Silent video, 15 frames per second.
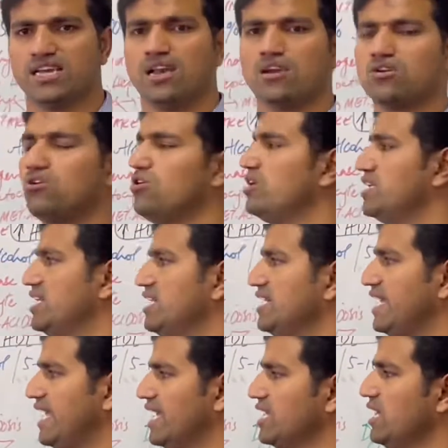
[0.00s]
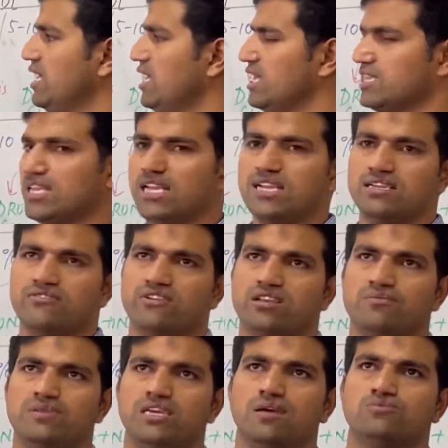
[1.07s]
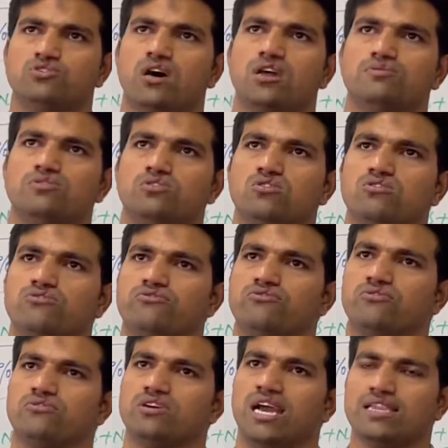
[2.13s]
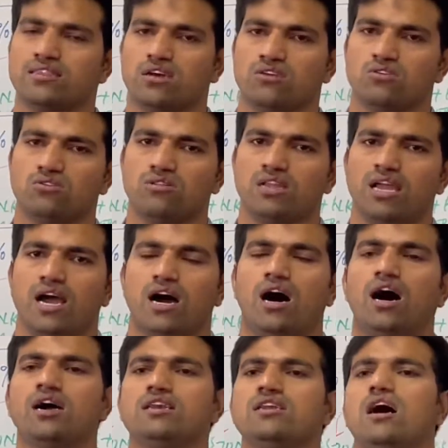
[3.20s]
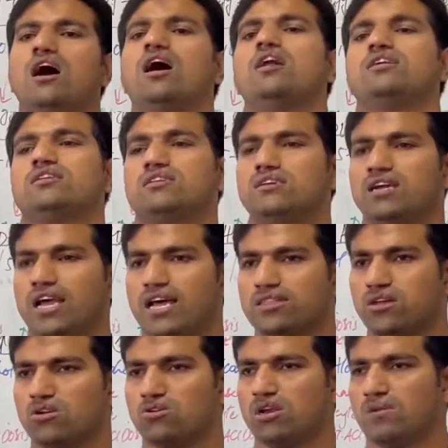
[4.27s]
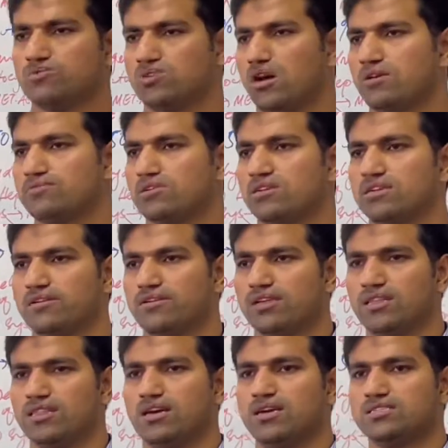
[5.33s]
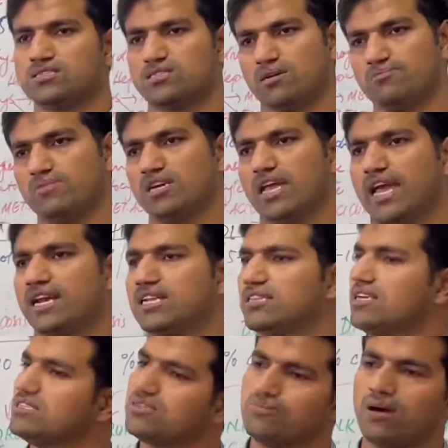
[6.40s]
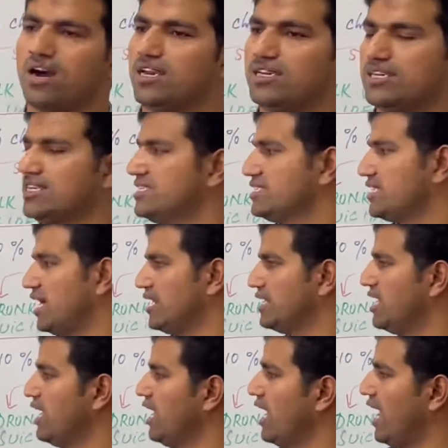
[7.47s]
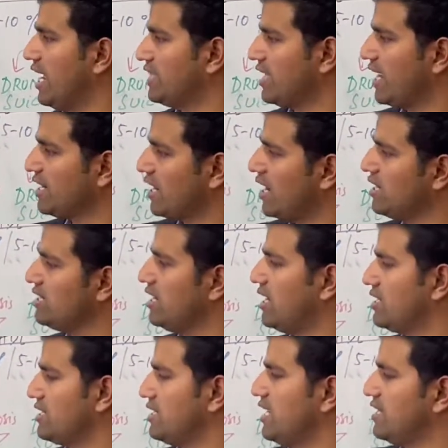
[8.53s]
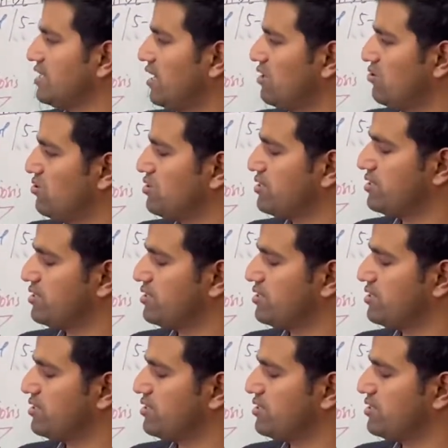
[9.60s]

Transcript: alcohol intake, there will be absorption of ethanol, unaltered ethanol absorption in the stomach and in the small intestine. And that unaltered ethanol